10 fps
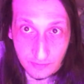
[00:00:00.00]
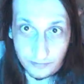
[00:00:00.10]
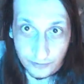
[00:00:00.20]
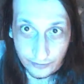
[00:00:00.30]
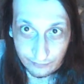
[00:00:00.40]

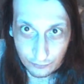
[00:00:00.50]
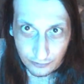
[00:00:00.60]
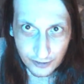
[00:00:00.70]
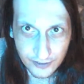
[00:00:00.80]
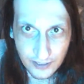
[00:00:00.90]
You have to
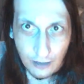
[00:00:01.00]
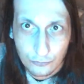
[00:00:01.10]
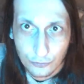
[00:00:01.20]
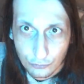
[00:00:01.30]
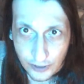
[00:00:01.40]
learn how
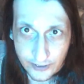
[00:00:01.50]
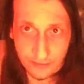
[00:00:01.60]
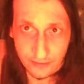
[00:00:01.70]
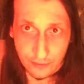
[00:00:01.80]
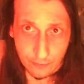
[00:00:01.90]
to run it
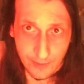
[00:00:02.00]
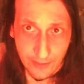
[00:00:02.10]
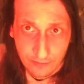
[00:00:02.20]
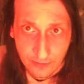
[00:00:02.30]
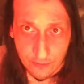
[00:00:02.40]
in your
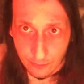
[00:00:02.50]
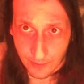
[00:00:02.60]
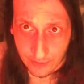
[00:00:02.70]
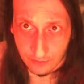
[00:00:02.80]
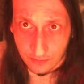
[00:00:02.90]

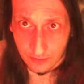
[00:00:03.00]
mind.